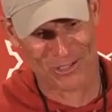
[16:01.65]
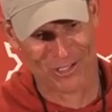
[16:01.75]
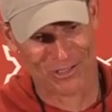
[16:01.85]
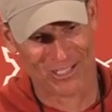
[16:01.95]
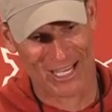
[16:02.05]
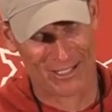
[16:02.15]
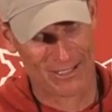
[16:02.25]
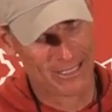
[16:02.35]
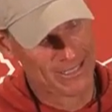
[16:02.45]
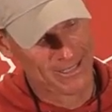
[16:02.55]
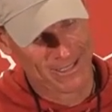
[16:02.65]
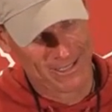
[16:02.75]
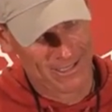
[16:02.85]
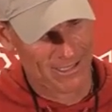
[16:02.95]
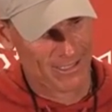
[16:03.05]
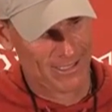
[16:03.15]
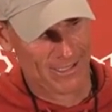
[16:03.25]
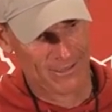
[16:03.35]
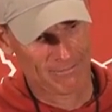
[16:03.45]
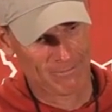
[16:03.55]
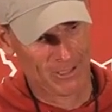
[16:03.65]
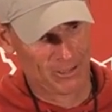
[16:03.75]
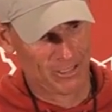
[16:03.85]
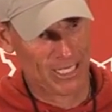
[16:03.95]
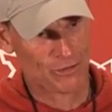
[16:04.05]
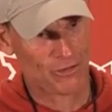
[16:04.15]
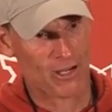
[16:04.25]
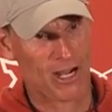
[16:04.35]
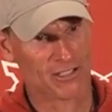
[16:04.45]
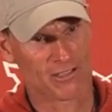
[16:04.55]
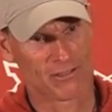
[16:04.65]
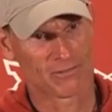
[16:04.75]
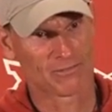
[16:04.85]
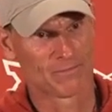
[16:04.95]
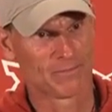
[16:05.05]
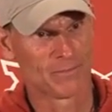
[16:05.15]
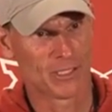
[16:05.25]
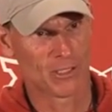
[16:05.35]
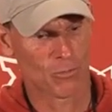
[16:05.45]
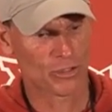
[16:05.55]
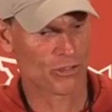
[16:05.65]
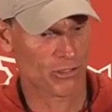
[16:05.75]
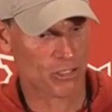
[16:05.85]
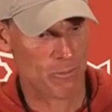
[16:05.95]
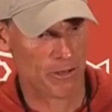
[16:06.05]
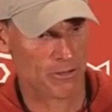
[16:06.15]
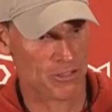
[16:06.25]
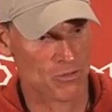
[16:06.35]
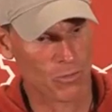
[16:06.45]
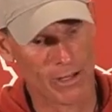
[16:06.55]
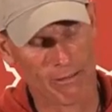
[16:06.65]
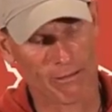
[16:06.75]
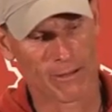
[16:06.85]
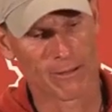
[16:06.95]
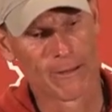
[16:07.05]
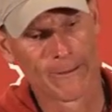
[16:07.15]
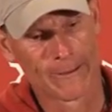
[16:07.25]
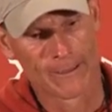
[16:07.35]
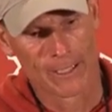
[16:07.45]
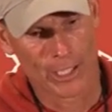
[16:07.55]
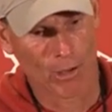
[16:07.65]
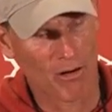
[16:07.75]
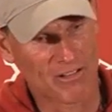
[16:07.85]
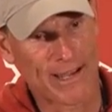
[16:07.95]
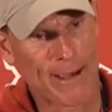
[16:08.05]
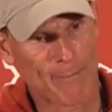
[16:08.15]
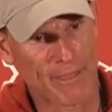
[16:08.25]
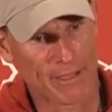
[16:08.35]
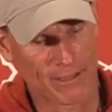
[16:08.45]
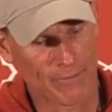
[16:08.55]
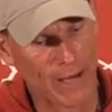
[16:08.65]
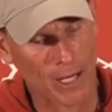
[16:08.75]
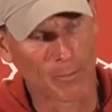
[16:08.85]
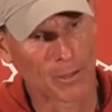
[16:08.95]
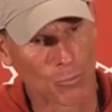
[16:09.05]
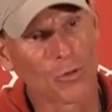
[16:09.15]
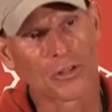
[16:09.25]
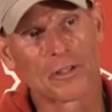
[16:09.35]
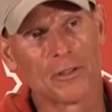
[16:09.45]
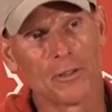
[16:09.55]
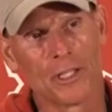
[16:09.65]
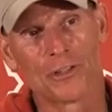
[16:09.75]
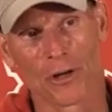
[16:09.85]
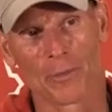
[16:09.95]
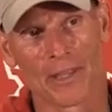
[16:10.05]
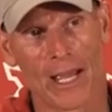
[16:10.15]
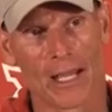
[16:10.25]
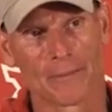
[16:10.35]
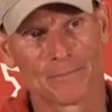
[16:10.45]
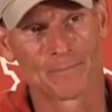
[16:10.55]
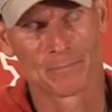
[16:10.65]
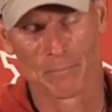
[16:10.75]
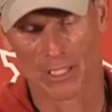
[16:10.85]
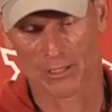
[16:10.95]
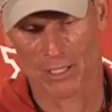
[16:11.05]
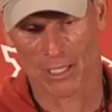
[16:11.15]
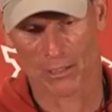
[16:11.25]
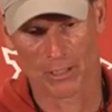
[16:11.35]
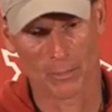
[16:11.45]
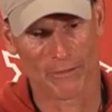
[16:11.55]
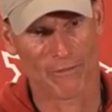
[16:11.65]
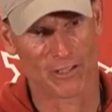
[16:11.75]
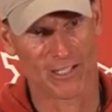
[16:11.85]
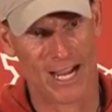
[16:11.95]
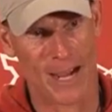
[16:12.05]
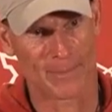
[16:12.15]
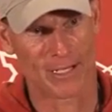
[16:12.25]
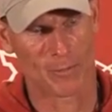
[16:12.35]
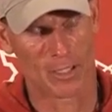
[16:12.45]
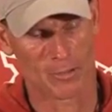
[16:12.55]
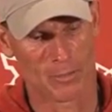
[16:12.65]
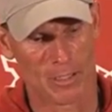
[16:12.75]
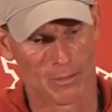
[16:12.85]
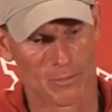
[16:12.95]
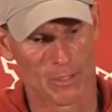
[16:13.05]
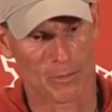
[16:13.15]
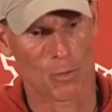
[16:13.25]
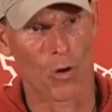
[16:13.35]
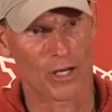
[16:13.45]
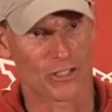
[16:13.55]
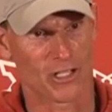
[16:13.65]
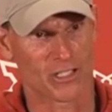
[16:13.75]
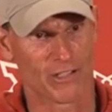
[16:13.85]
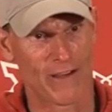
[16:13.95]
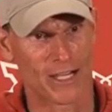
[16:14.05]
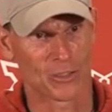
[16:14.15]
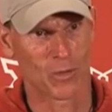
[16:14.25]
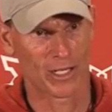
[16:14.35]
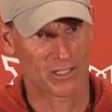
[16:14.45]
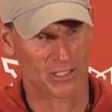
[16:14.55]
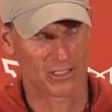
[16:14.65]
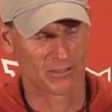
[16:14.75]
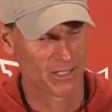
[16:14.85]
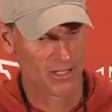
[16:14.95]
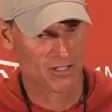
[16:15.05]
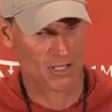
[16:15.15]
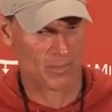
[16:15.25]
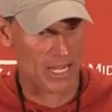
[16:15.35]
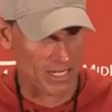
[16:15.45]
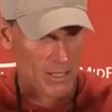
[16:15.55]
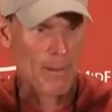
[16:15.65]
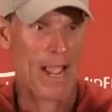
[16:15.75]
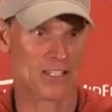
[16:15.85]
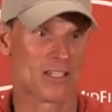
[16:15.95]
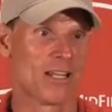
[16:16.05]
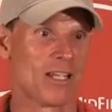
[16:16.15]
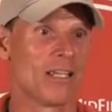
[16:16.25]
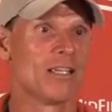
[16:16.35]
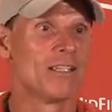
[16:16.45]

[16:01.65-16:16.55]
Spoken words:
You know, you got your thoughts on, you know, what you're experienced with, and you know, our depth and development will determine that. But it'll be a fun time, and everybody'll be able to watch us and evaluate us in some kind of capacity.